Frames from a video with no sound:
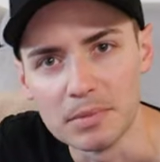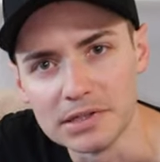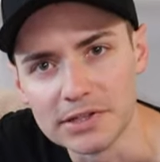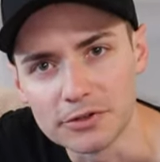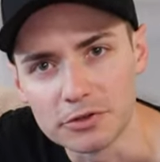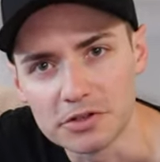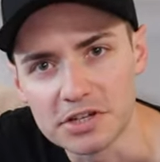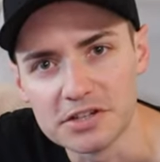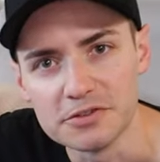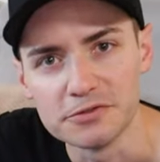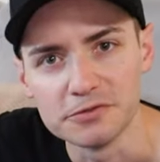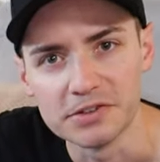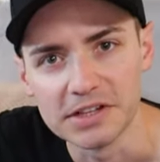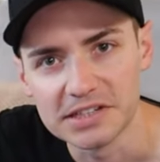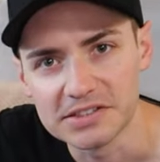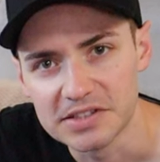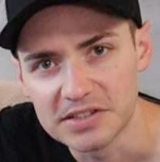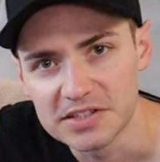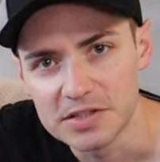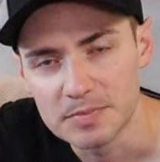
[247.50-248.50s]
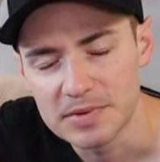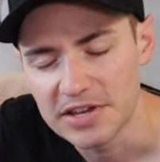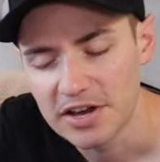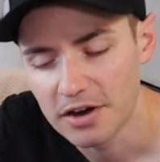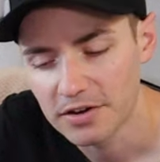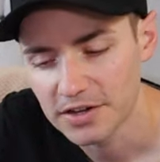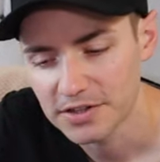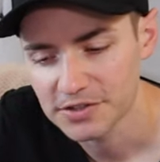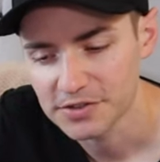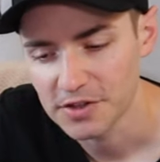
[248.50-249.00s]
I'm a little conflicted to be
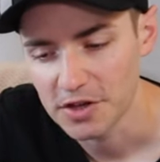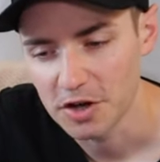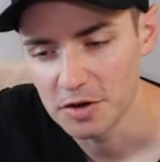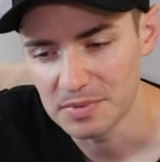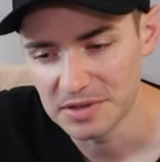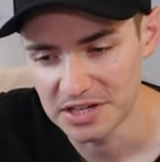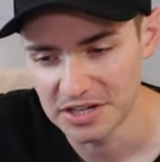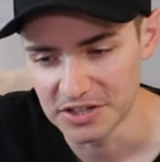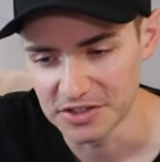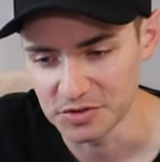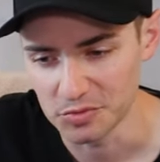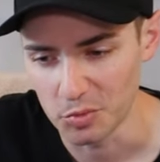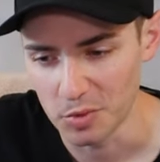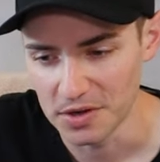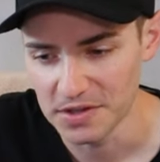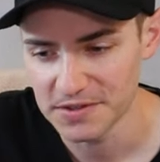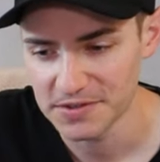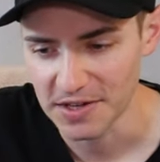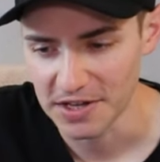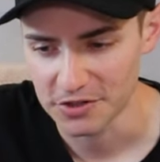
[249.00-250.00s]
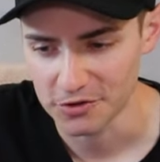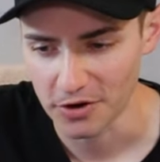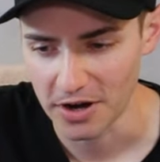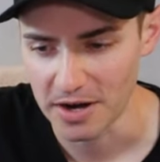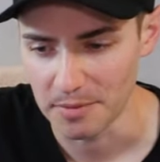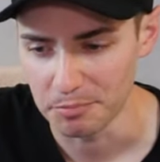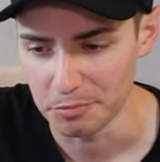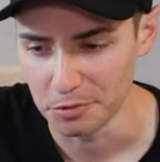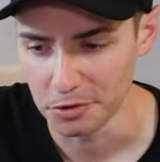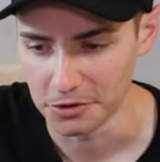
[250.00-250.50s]
honest though, because once I try
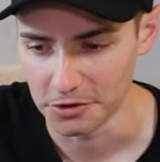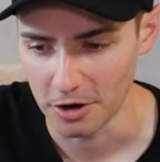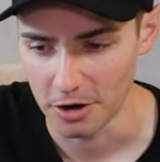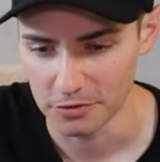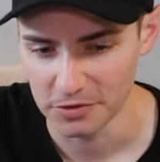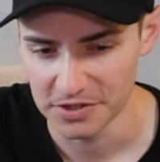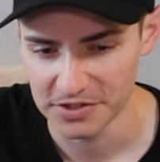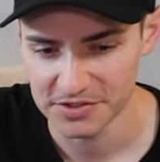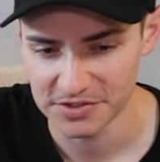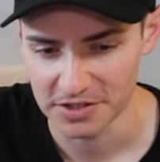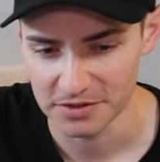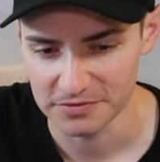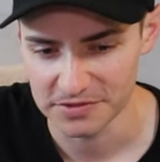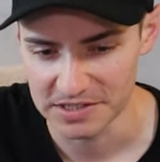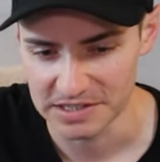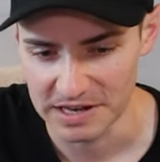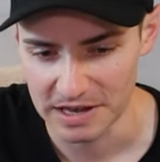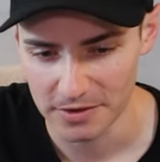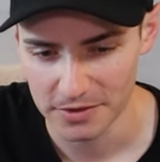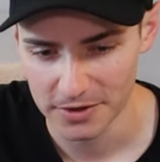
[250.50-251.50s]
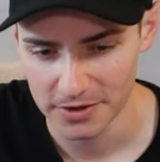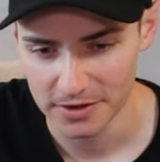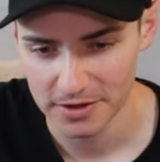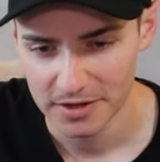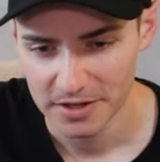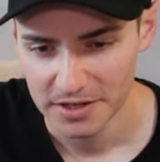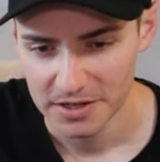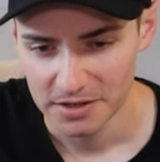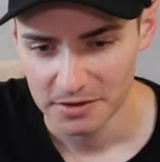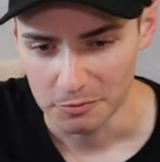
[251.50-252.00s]
to put all this stuff together,
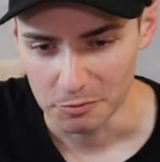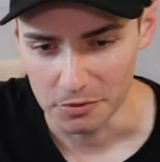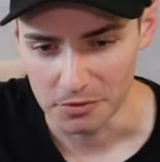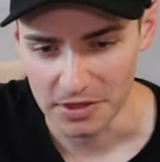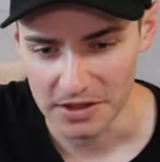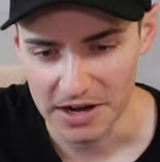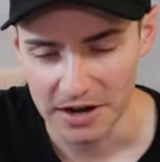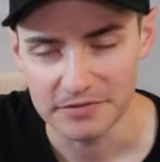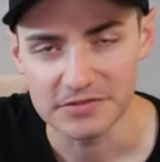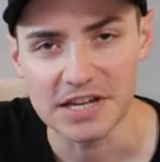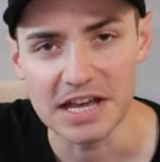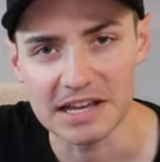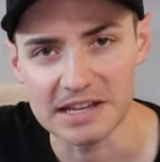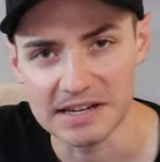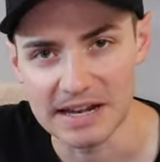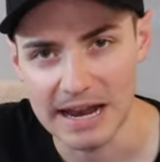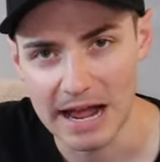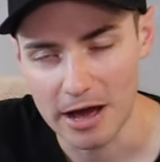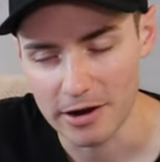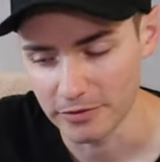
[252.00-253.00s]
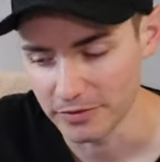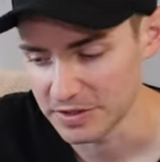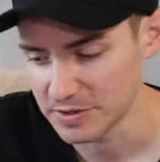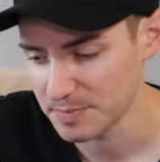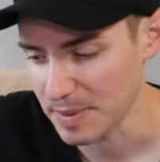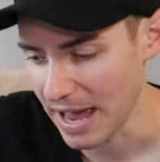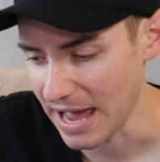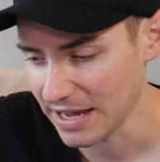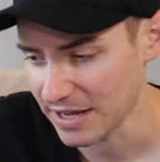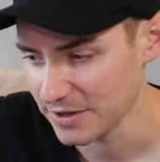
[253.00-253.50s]
well then I've taken it out of its
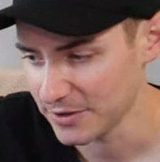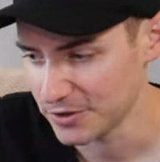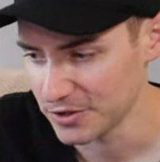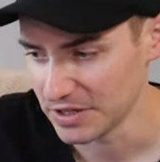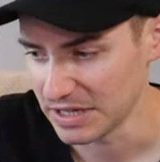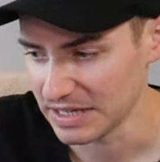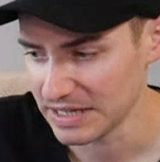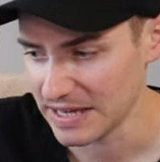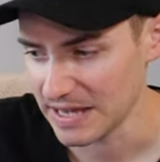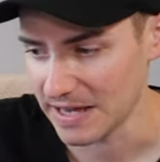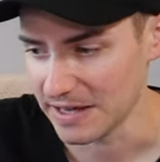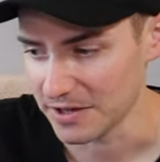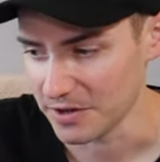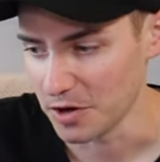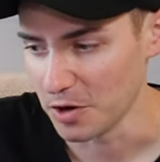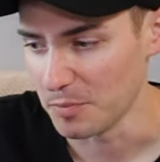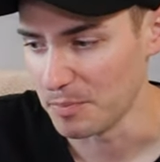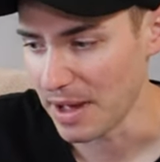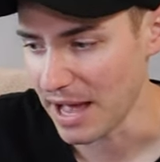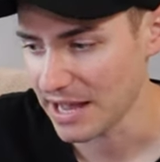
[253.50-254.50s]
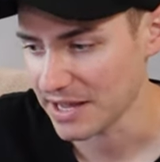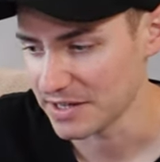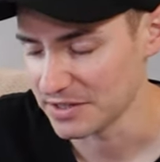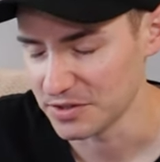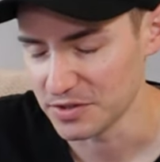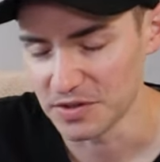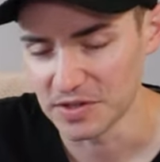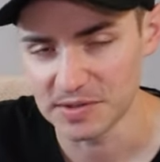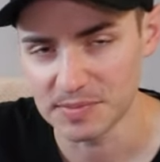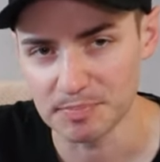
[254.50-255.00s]
package and it can't go back
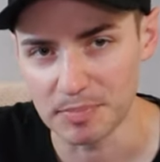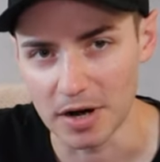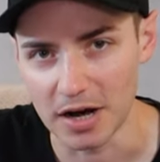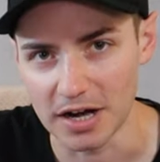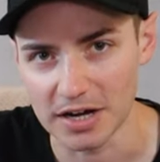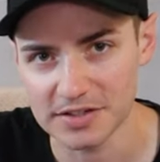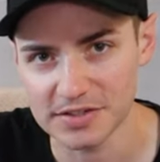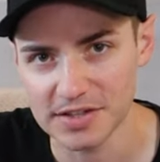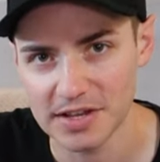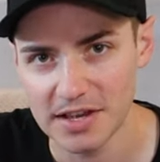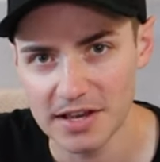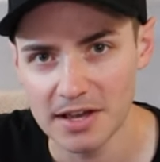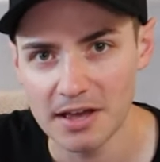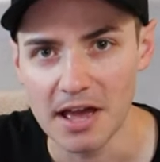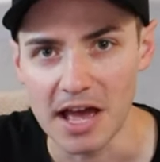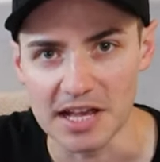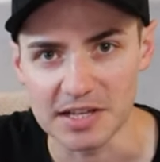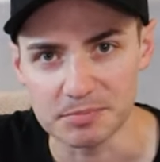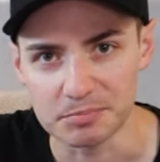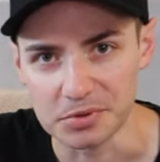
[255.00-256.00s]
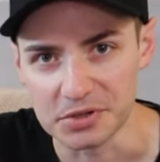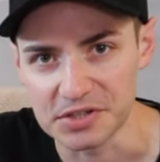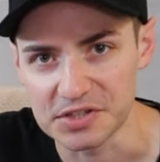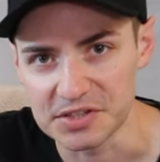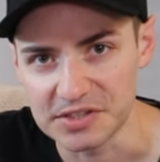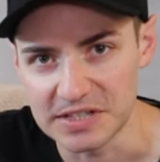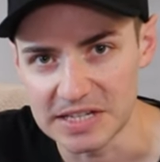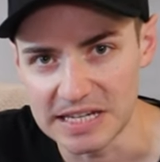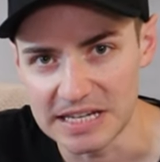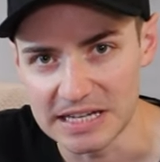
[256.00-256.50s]
into this box as
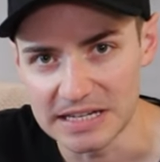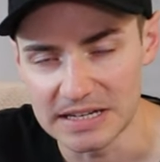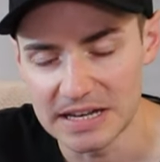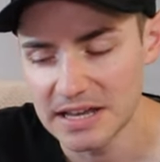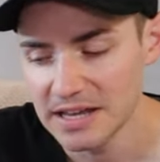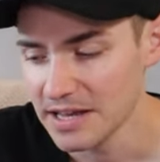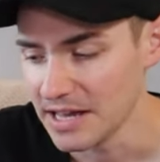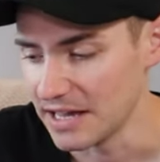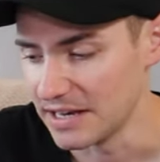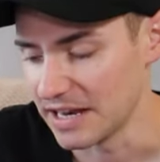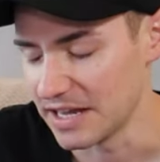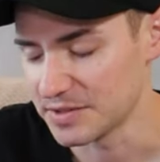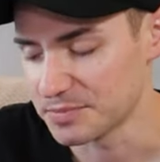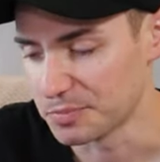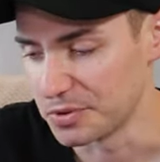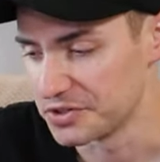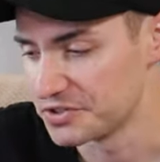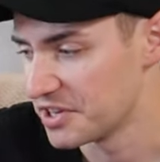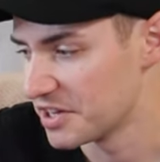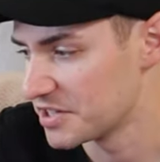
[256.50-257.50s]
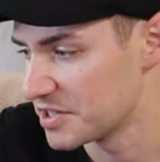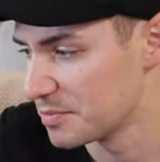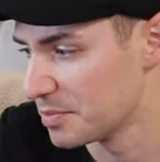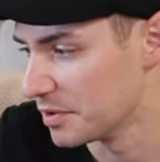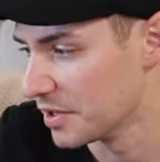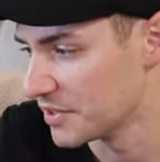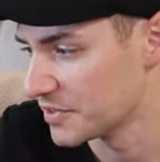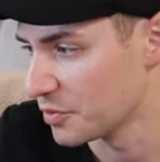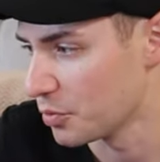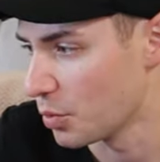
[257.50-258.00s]
pristine and as
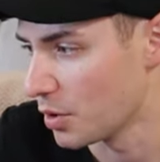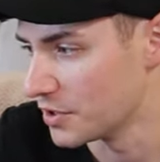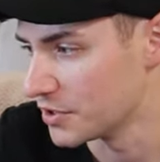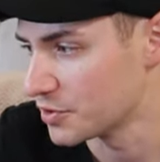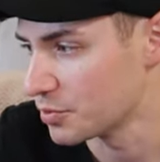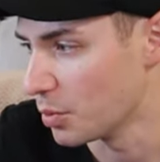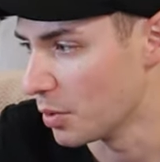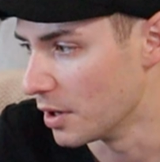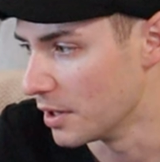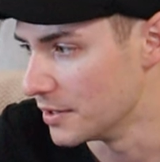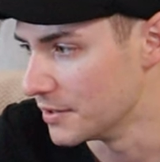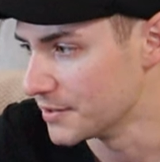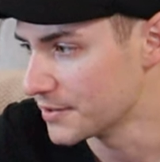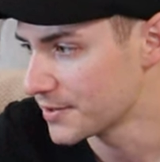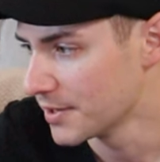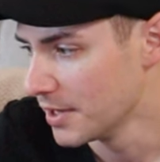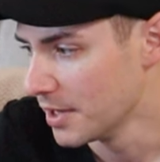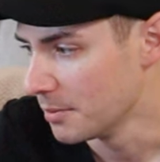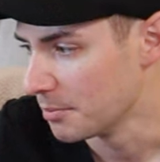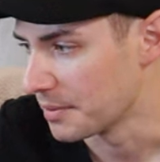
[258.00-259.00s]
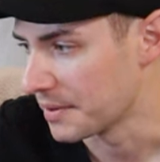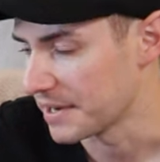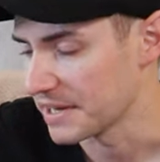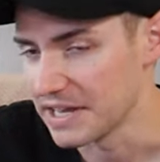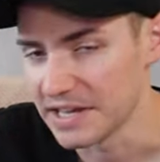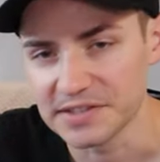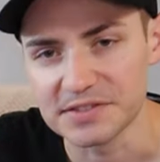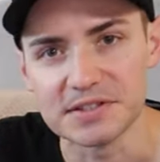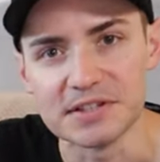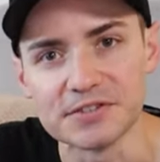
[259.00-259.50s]
presentable as it once was. But I
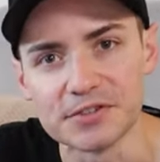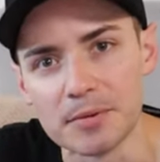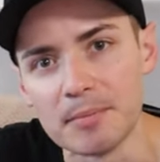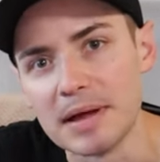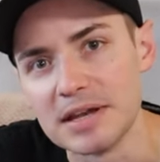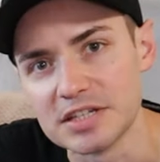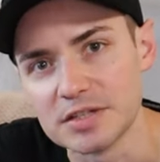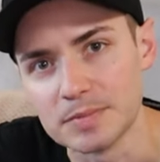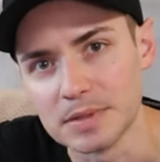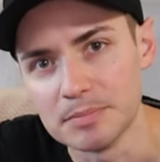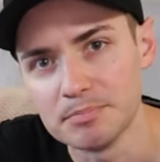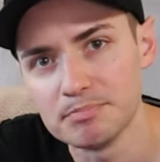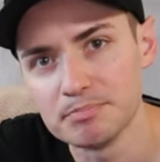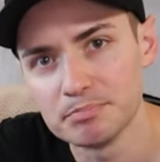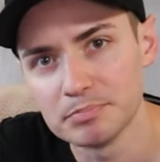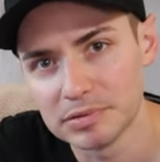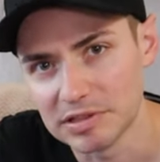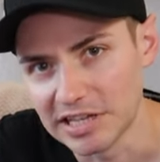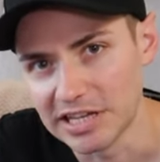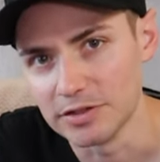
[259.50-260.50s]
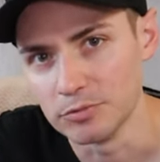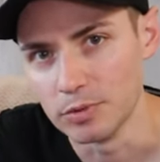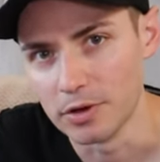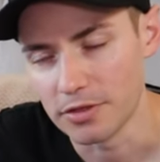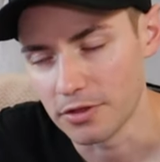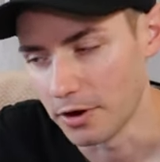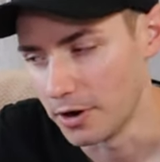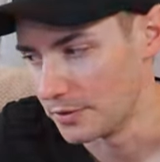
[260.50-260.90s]
guess these are meant to be played with,